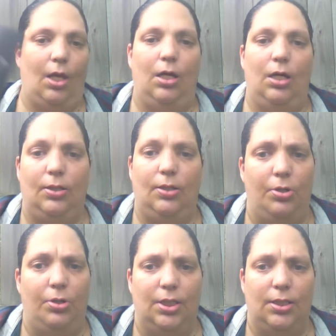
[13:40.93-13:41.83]
It's
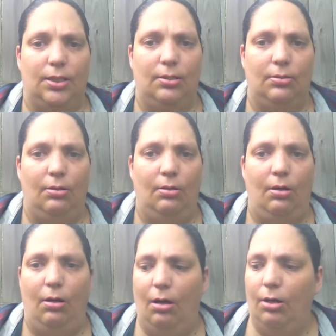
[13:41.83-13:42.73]
gorgeous.
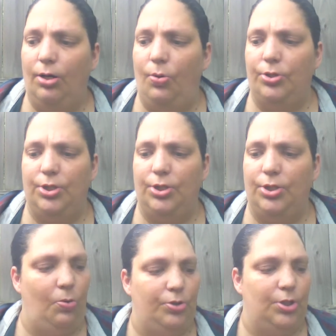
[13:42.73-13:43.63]
Gorgeous,
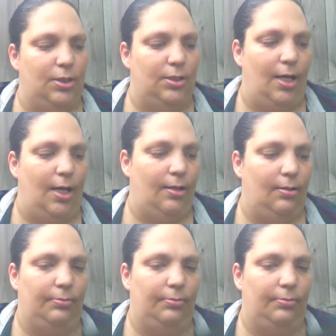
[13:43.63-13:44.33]
gorgeous deck.